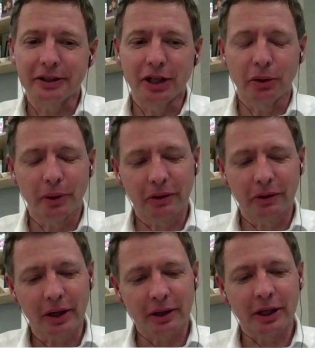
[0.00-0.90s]
you know,
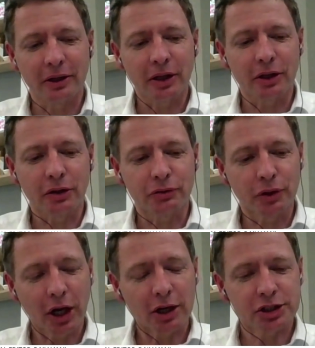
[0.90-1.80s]
if you
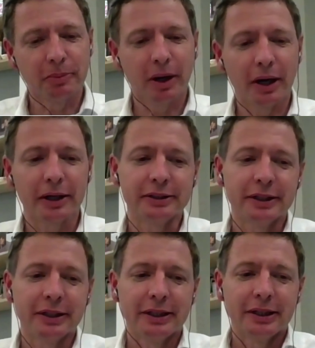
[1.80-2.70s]
cast your
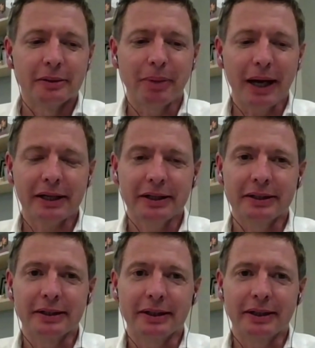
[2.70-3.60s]
mind back
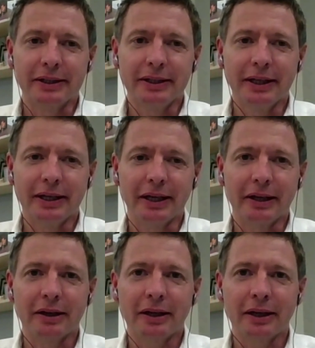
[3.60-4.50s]
a
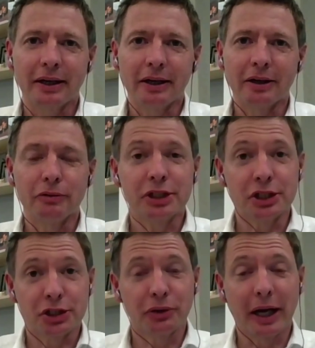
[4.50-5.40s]
year, Rishi
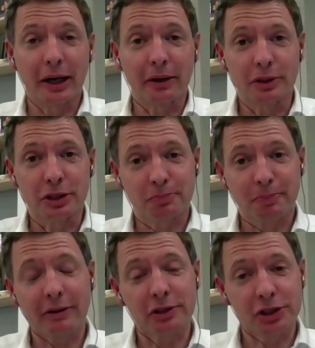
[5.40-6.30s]
Sunak was
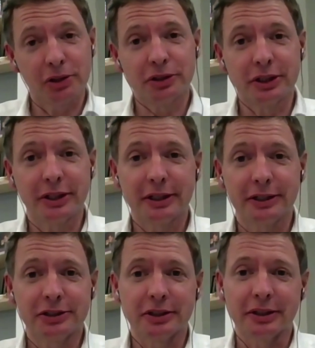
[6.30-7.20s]
parachuted
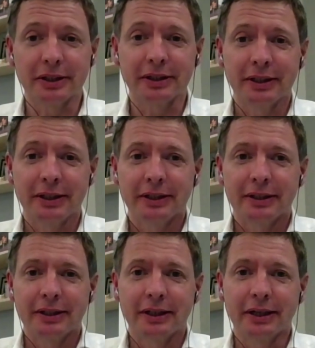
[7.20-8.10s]
into
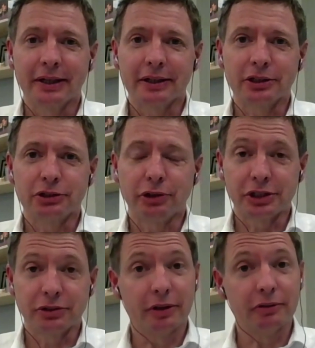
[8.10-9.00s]
the
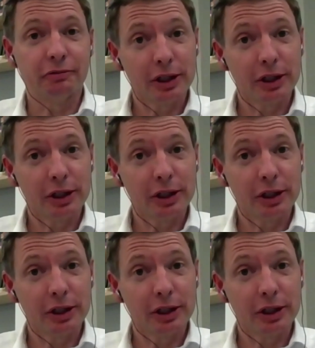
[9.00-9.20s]
Treasury at very